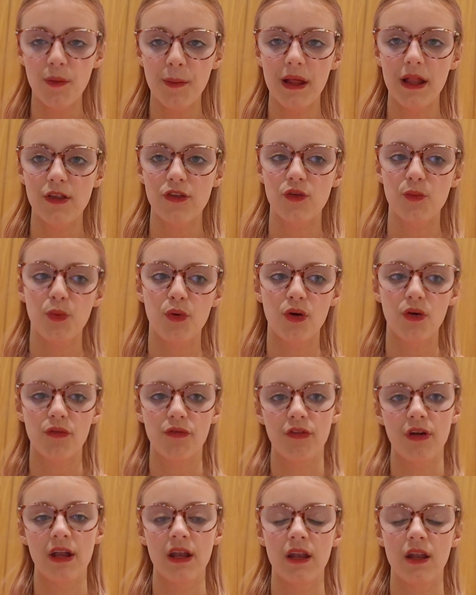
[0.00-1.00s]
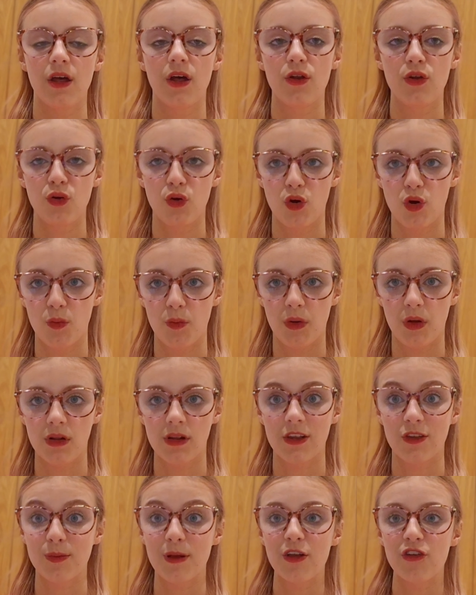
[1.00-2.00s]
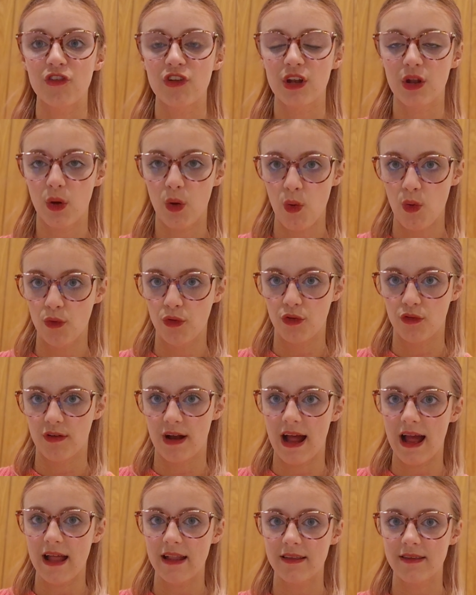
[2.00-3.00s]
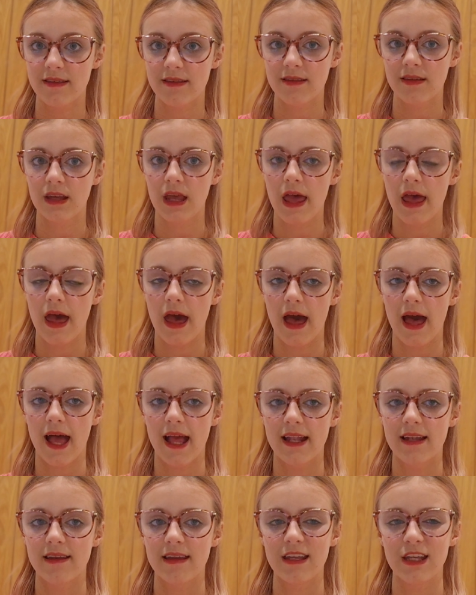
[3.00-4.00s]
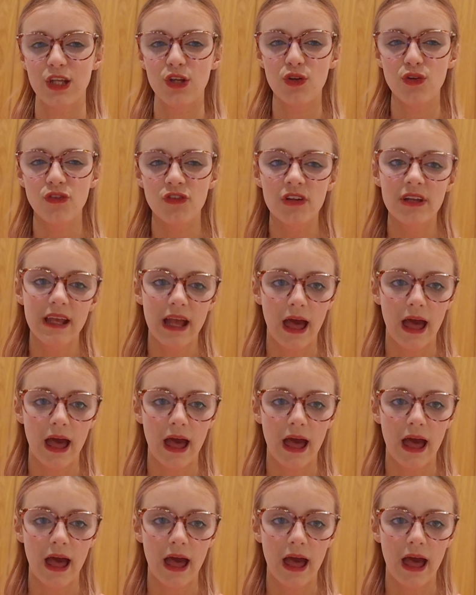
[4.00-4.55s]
amounts of porphyrin are normal, especially in older rats, and it usually